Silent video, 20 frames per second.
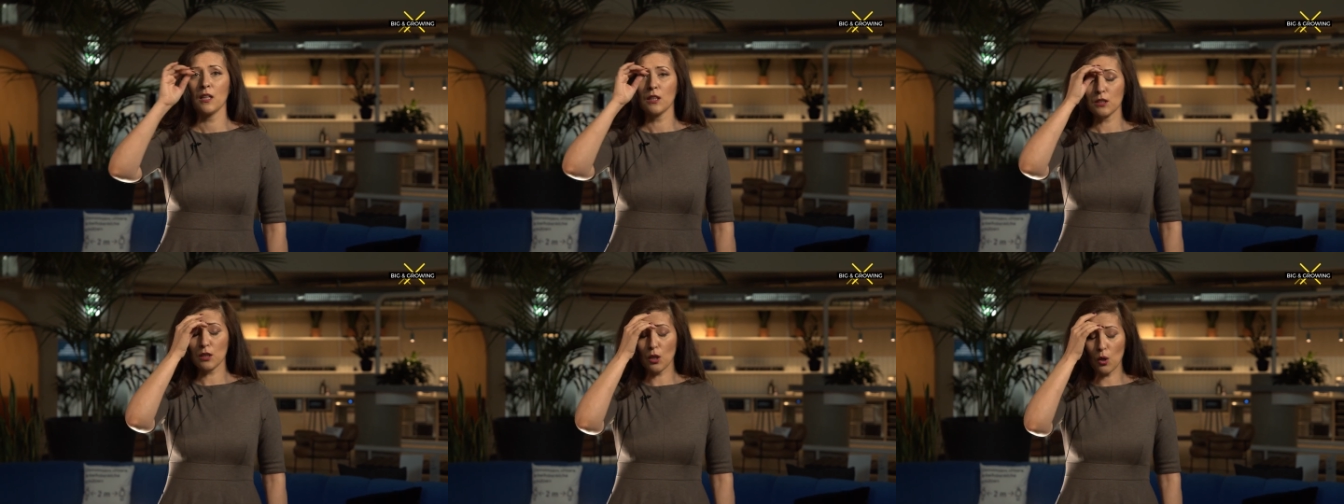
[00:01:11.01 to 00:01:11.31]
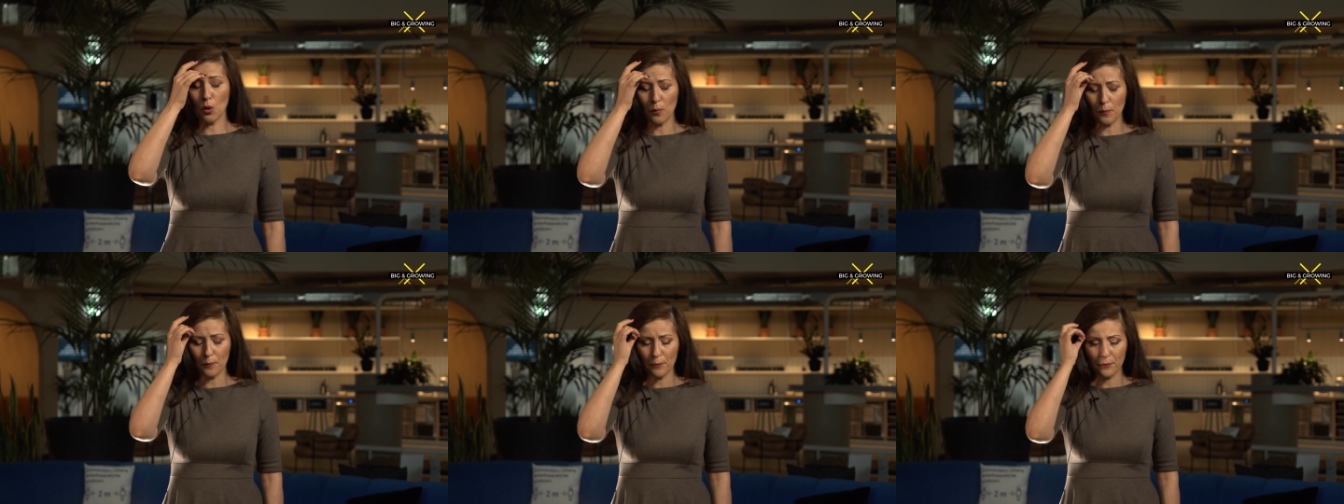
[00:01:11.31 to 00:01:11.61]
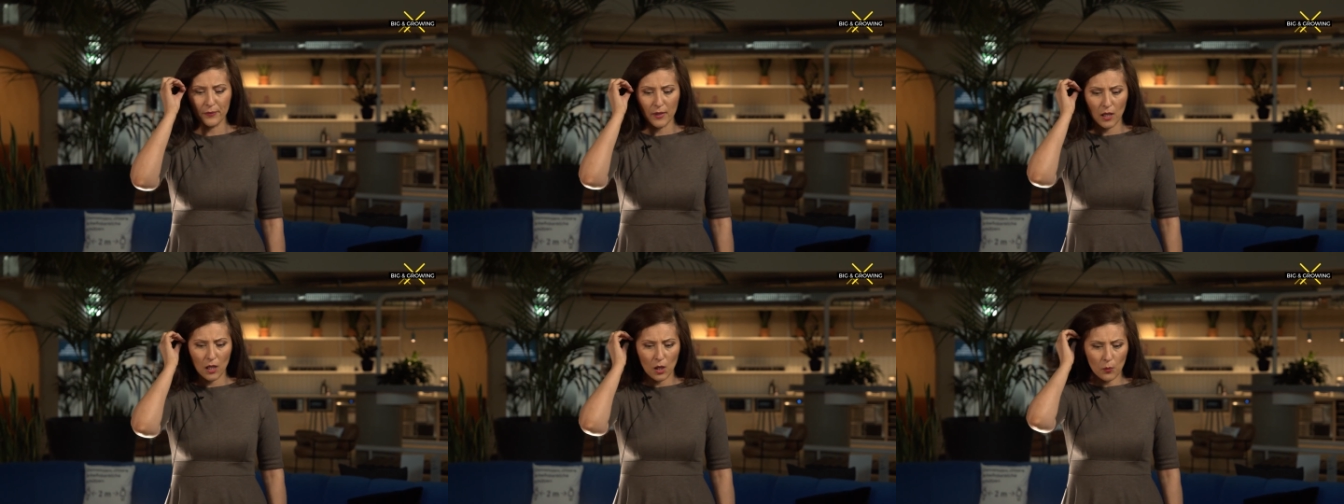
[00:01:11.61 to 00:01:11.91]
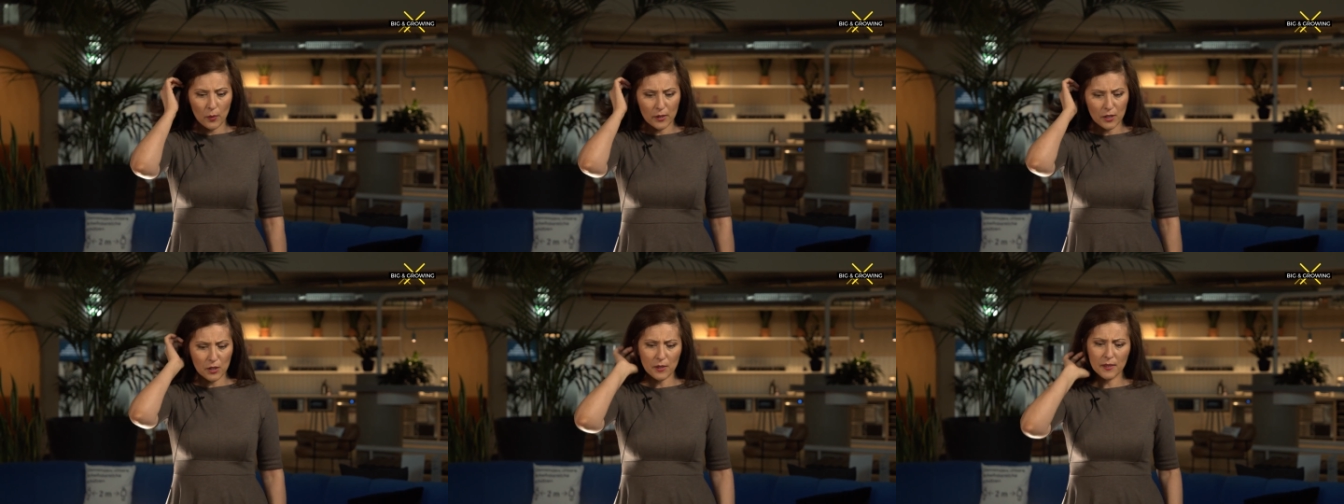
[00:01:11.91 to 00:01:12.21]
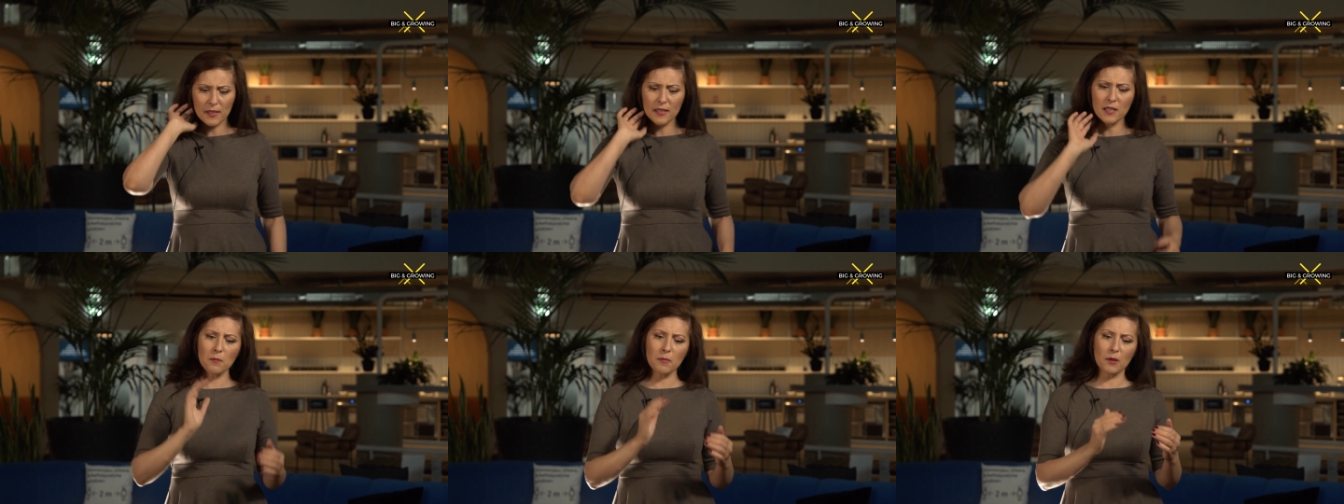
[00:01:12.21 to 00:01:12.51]
So when you
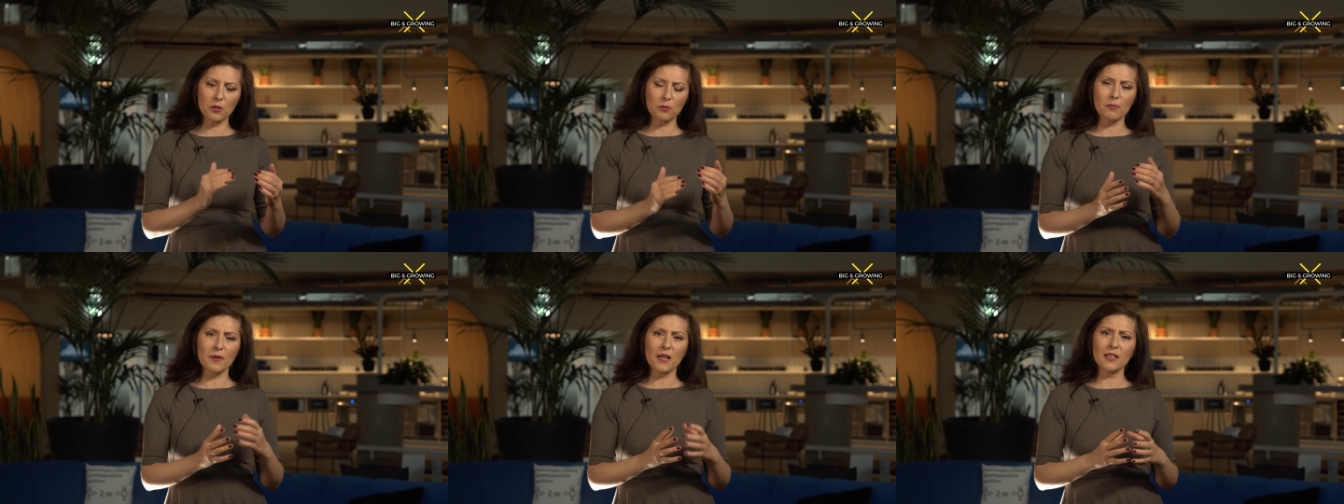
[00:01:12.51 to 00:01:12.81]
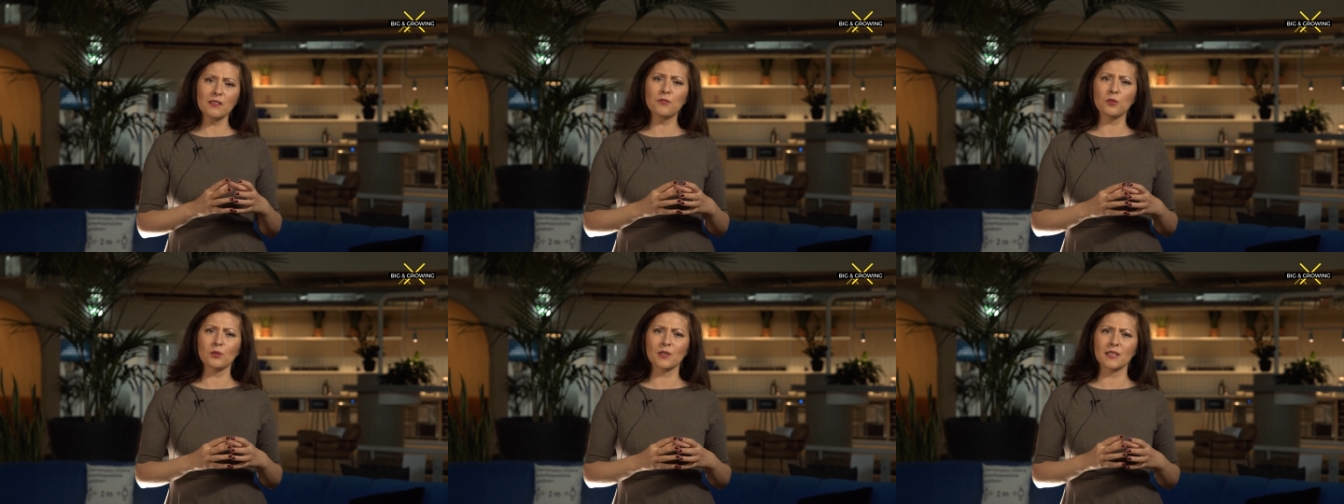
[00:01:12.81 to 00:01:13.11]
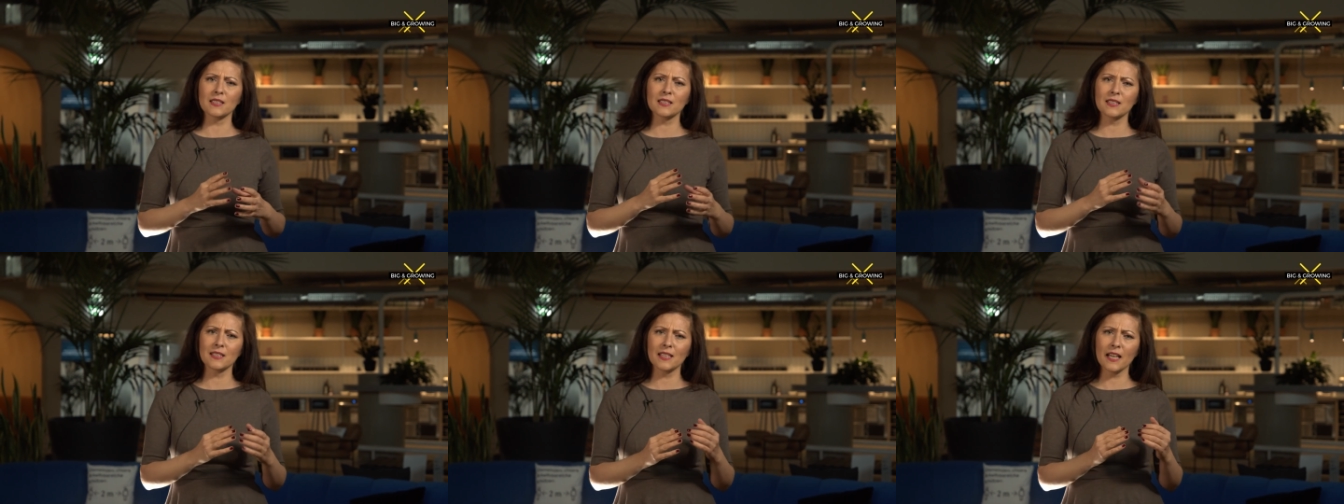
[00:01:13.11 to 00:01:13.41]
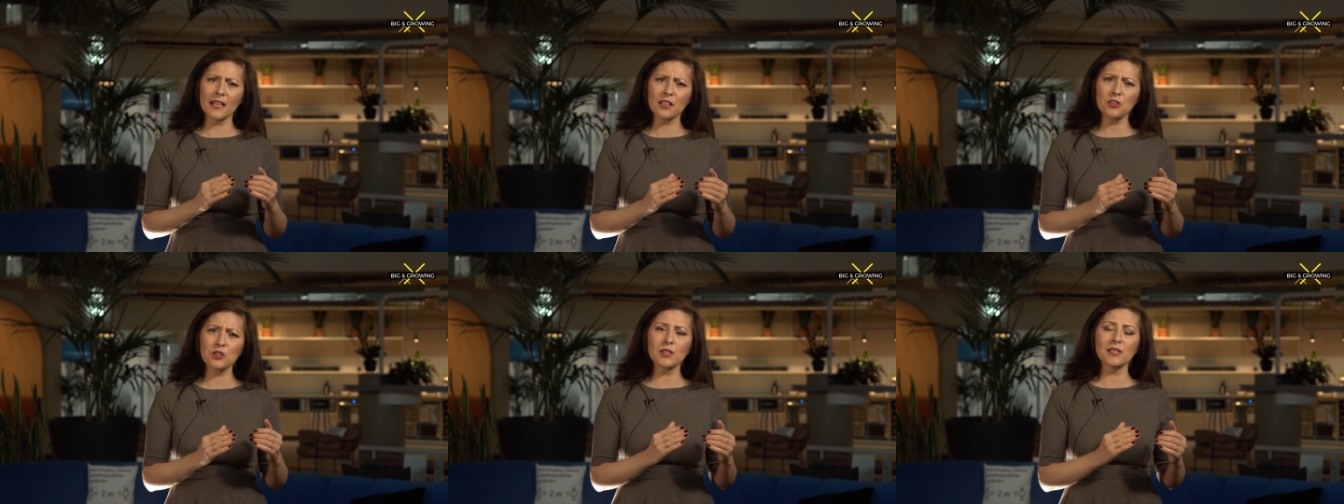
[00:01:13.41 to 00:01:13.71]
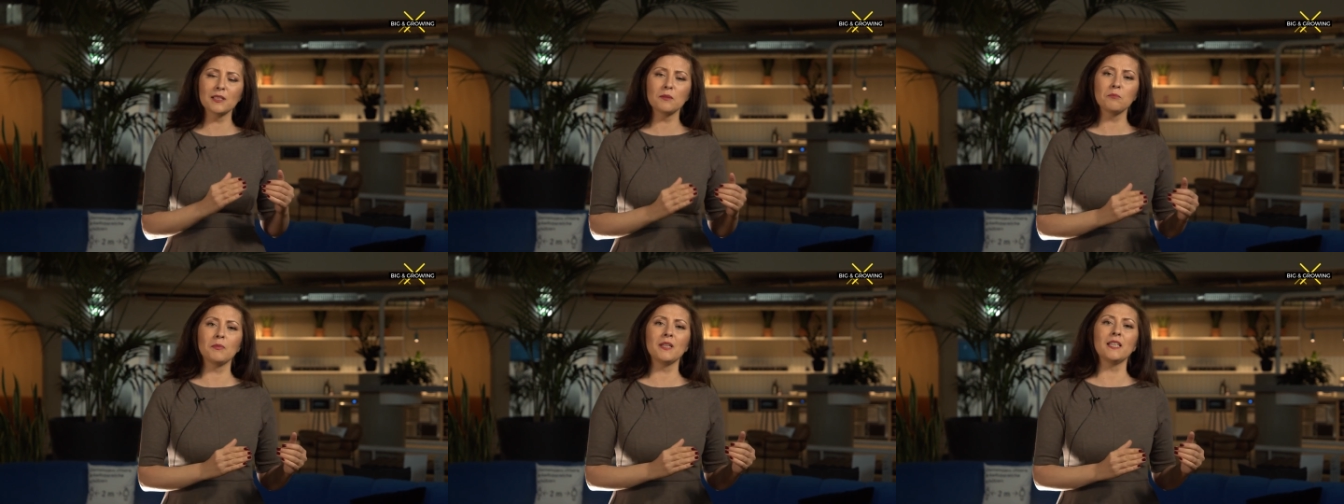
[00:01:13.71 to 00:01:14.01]
think about mindfulness, it
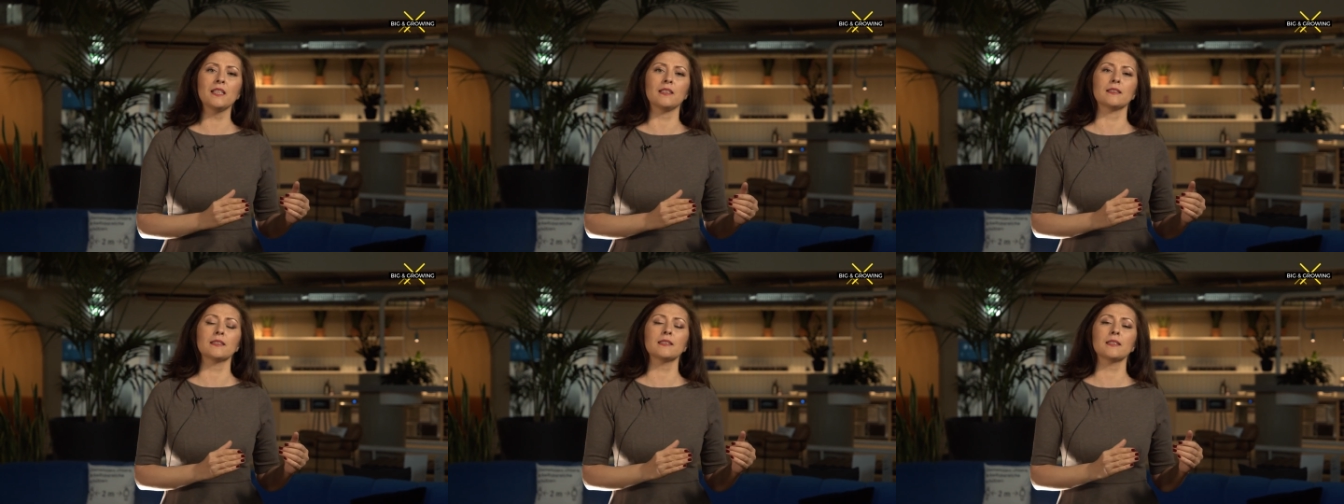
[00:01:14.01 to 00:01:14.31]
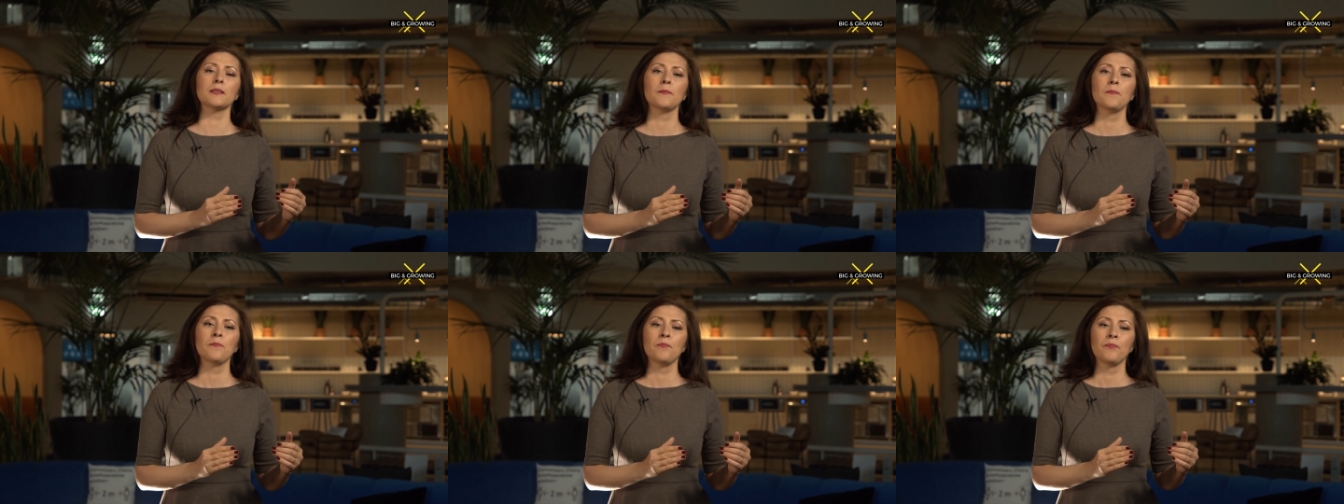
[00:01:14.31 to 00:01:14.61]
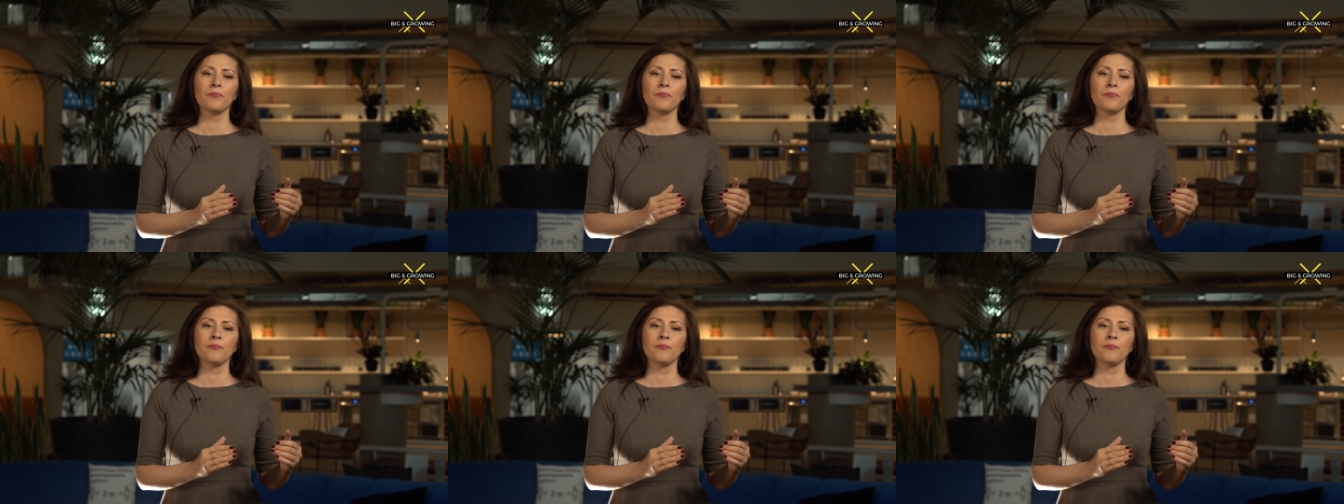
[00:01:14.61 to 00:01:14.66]
actually means